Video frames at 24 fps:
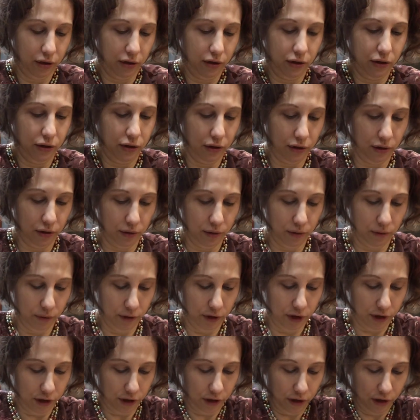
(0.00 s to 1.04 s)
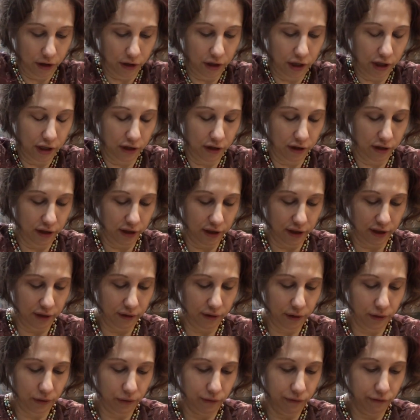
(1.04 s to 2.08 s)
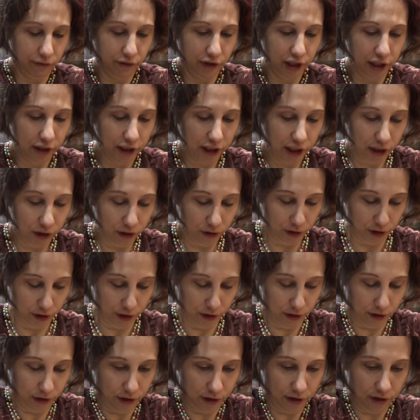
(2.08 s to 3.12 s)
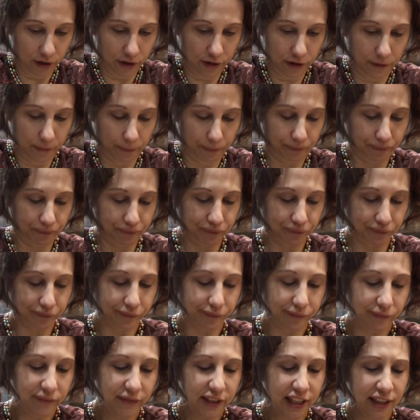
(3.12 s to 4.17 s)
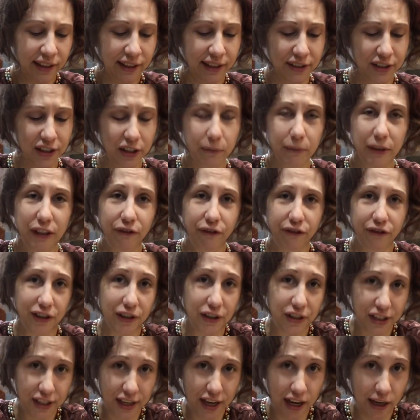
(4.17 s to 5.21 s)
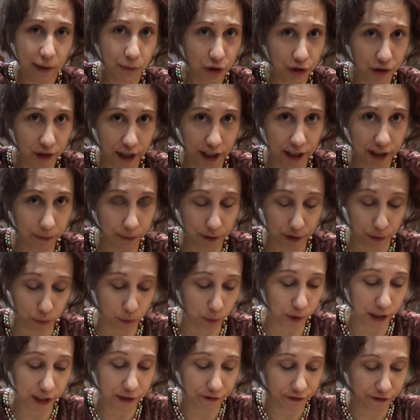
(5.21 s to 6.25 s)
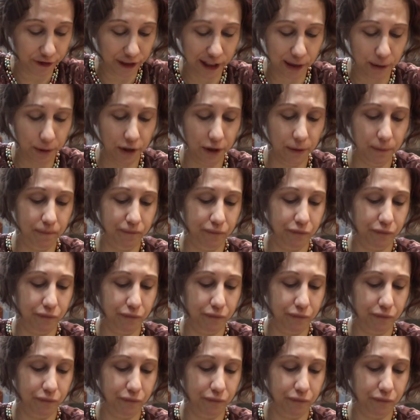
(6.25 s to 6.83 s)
So we're gonna go, all right, that looks really good. This is my first time trying it with wheat flour.